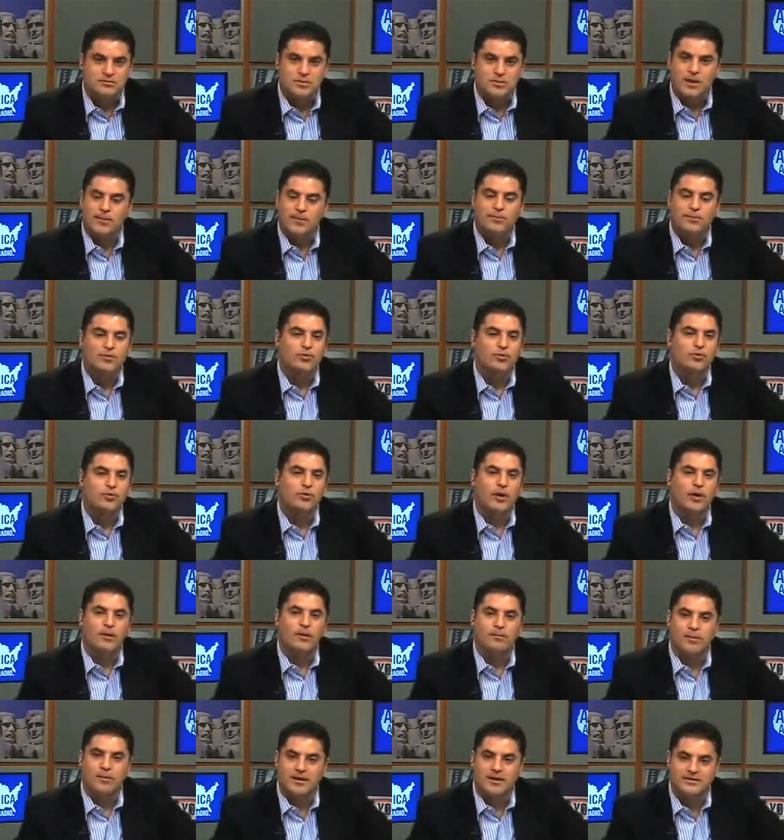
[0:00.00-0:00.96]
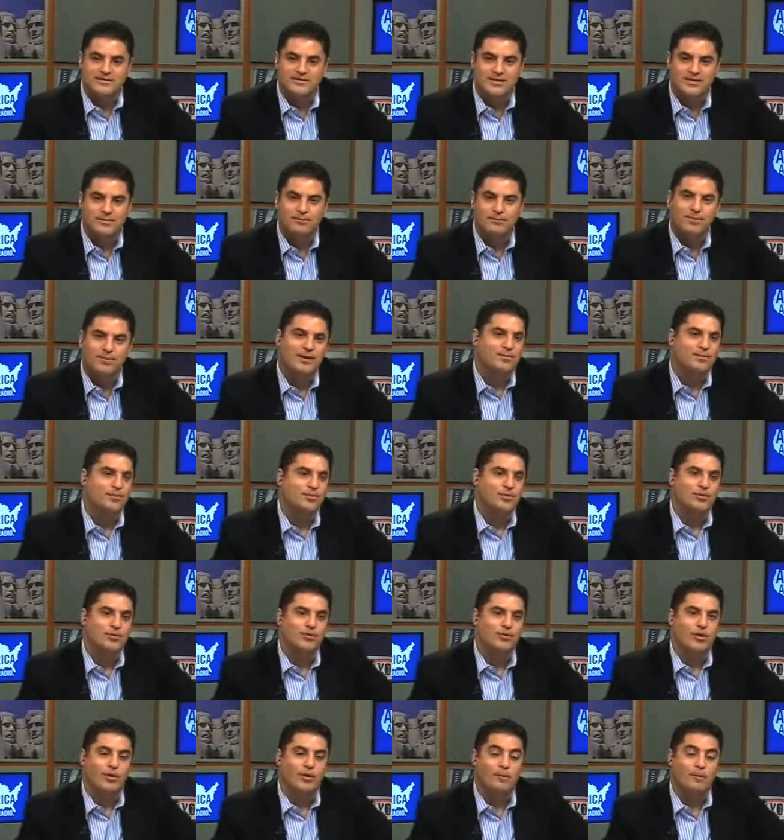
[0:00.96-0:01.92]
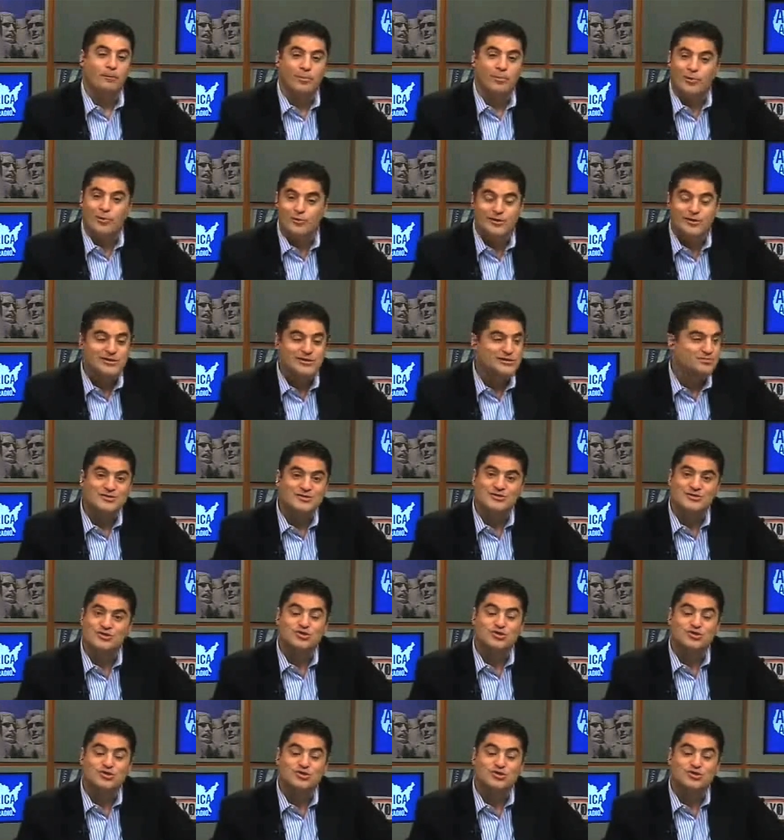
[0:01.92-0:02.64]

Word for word: people who are Muslim, people who are Buddhist,